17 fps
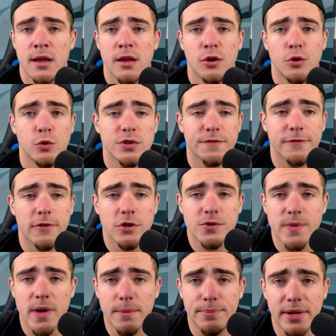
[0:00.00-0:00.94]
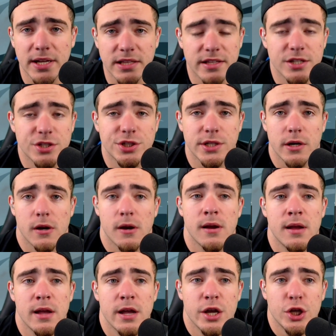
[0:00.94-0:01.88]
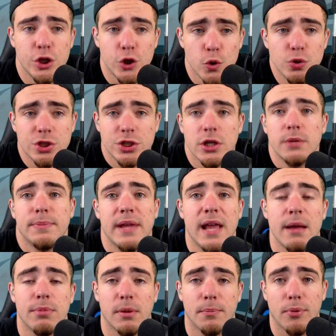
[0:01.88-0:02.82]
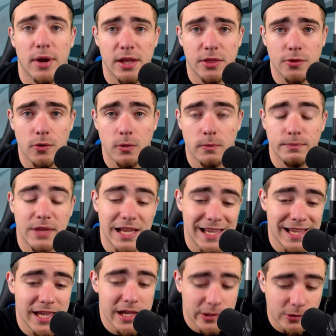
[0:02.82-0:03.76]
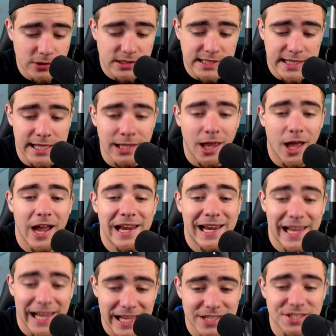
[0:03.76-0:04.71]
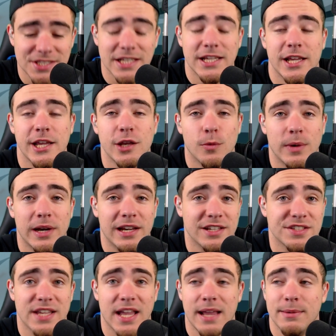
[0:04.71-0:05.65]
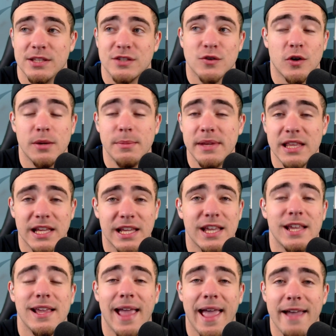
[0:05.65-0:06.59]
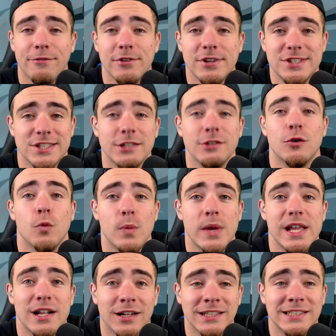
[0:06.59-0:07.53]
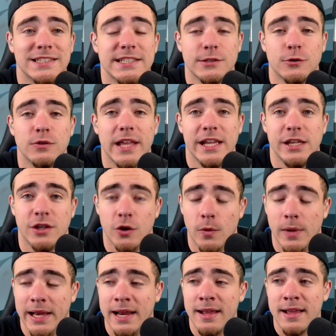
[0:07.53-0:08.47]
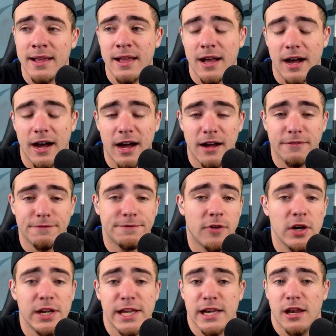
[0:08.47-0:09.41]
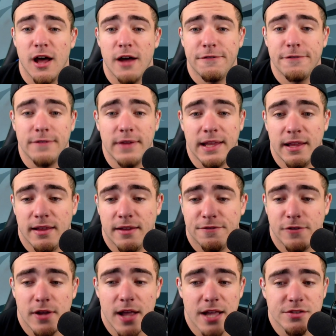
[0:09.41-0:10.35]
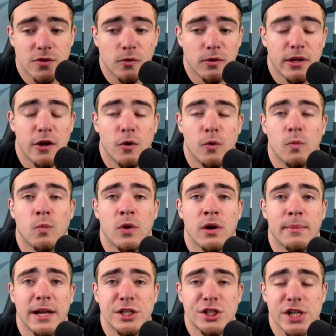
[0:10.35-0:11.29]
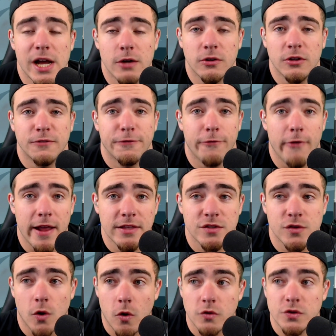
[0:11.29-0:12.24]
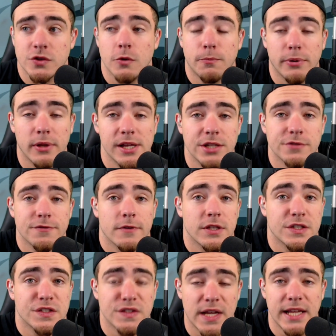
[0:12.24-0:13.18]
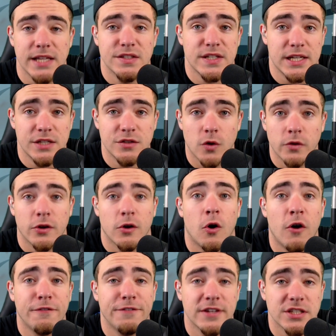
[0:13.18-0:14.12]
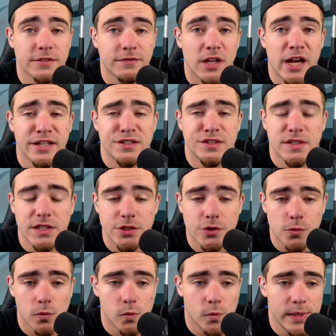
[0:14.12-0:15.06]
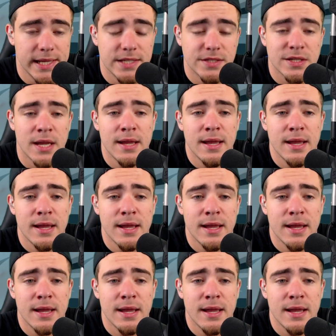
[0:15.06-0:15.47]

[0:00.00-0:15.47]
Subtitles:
who's a first-round pick this year. You should be able to break through. The Eagles' D-line is the key to winning this game. It's going to be the key every single week until they do it. Funny enough, if you guys don't know, one of my childhood friends also plays for the Saints. He's on their offensive line, Cesar Ruiz.